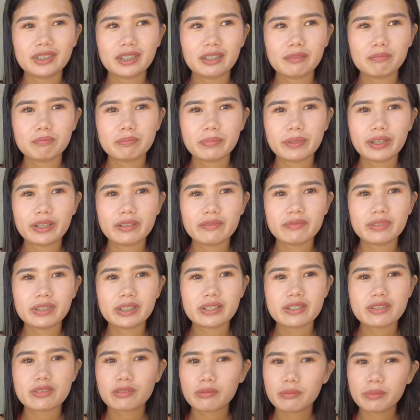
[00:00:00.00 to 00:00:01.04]
the
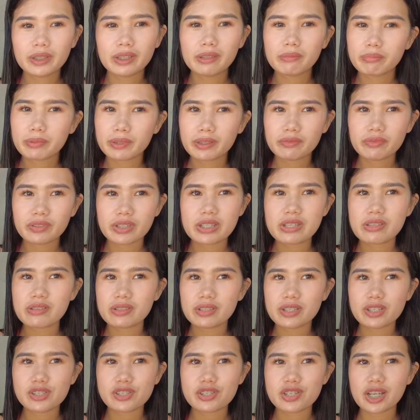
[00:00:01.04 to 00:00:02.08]
perverts, so many perverts in
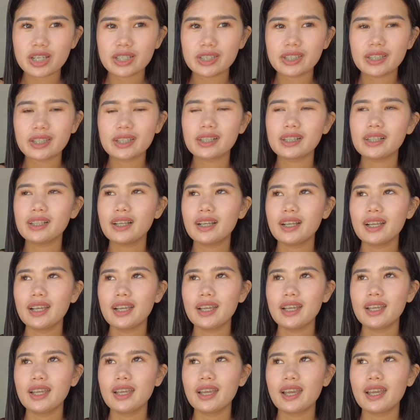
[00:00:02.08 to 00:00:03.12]
this channel,
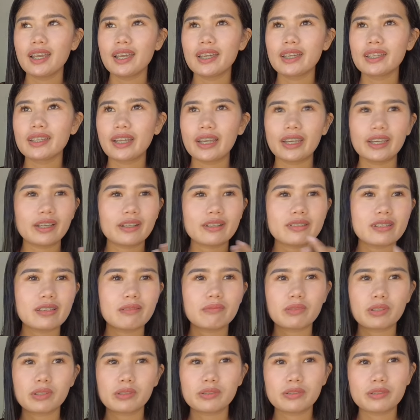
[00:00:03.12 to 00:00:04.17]
and I
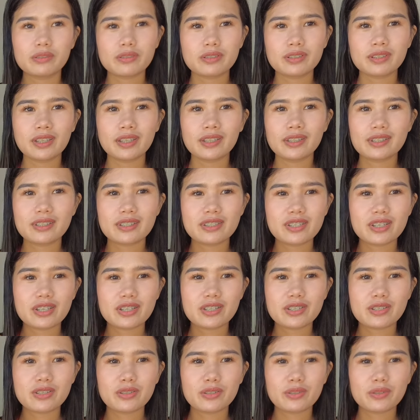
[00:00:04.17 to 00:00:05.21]
accept all those things
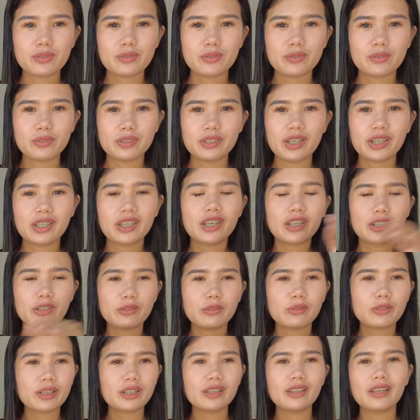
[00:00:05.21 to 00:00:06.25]
just to
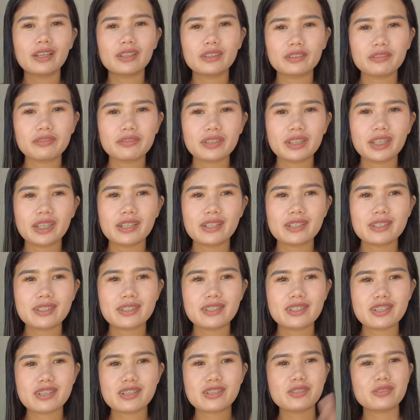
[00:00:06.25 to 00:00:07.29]
ignore a lot of things
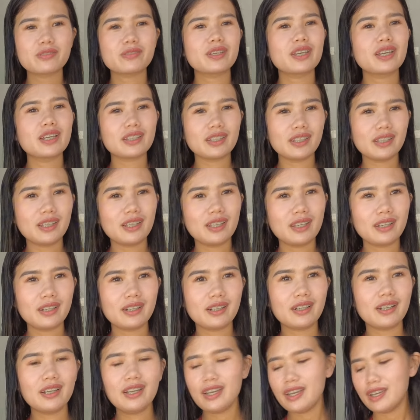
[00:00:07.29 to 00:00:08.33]
just to get
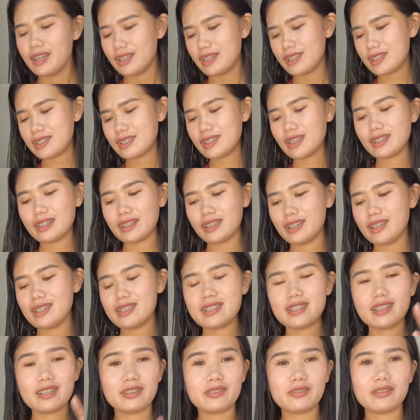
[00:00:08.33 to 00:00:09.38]
here. It's not
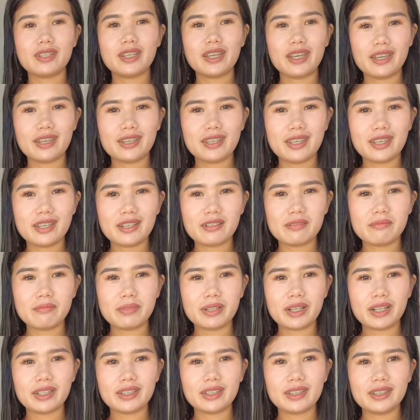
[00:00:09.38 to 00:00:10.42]
easy to get here,
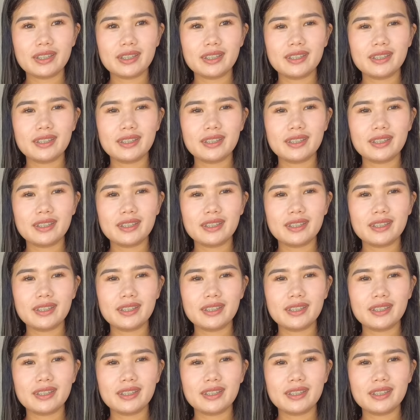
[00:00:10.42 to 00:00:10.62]
but